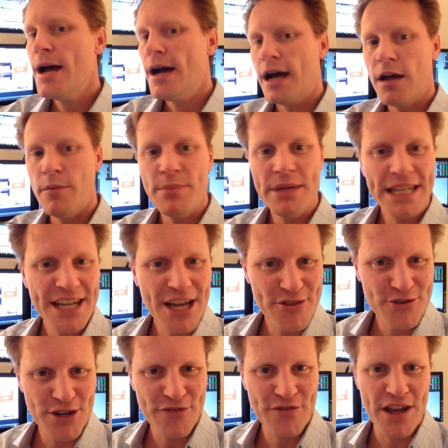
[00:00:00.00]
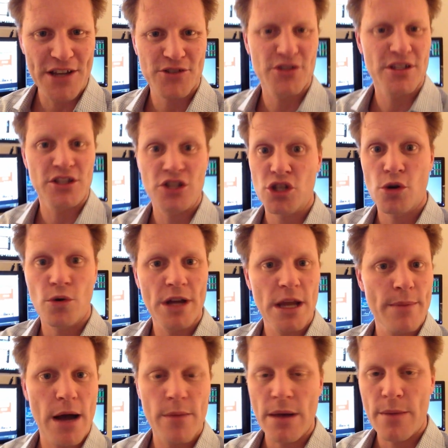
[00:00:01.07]
uh, meeting other investors, and just going
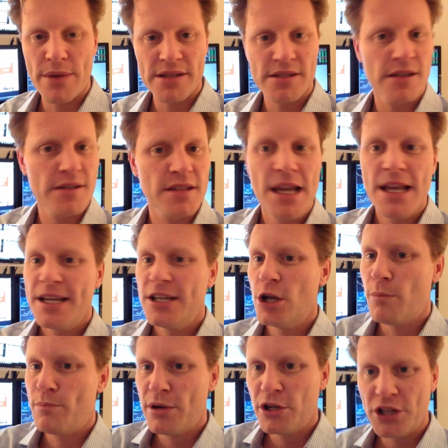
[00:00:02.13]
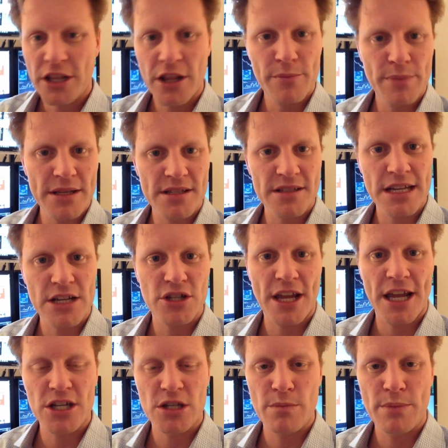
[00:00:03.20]
about my business, you know, building the business, the
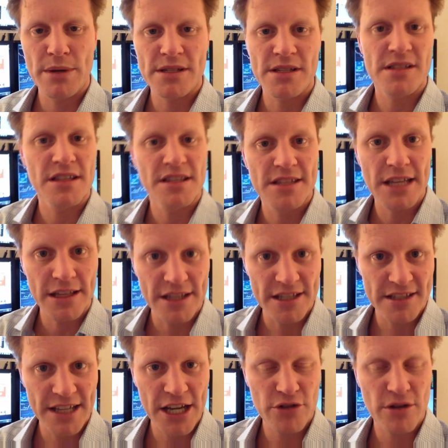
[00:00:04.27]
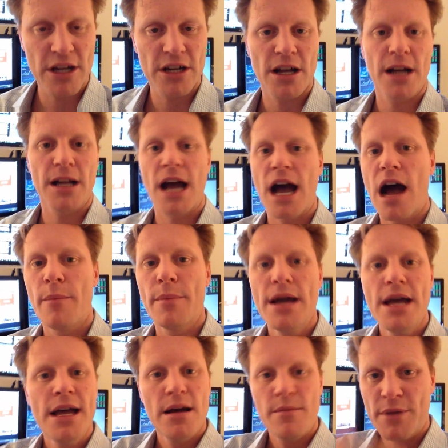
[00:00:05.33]
education business, the steady trader dot com,
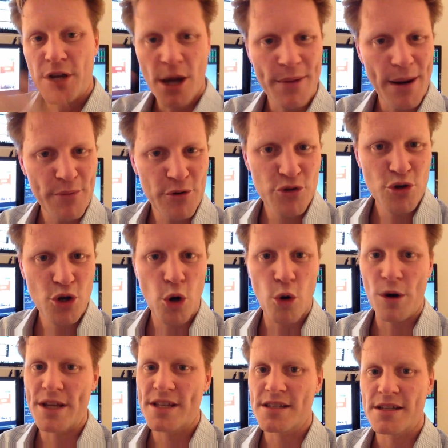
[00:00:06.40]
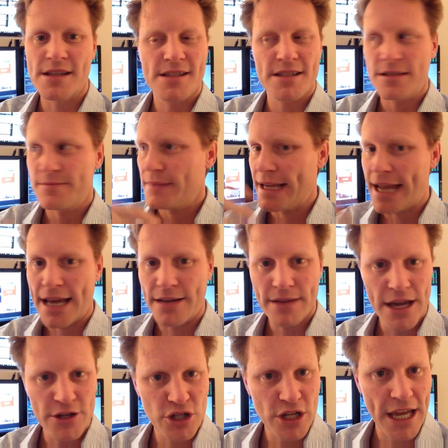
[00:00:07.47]
coming up with new courses, again,
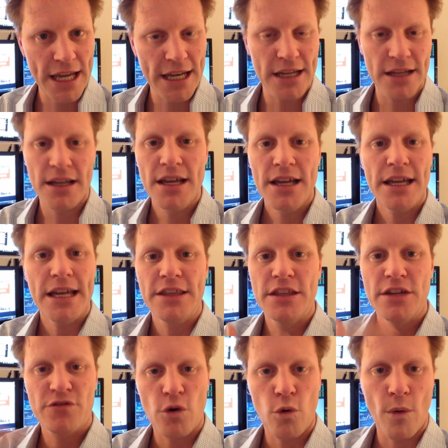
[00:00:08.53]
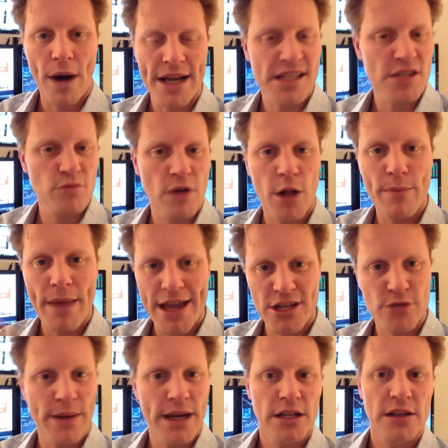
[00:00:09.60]
educating in different ways as well,
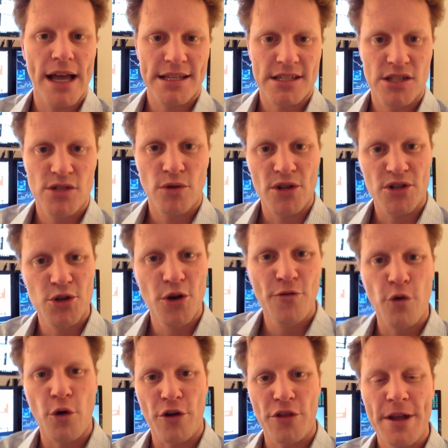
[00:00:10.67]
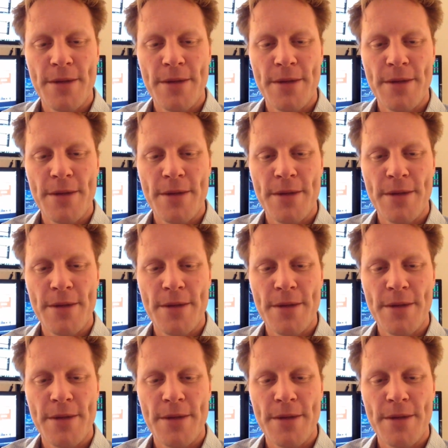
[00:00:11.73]
mastermind classes and so on and so forth.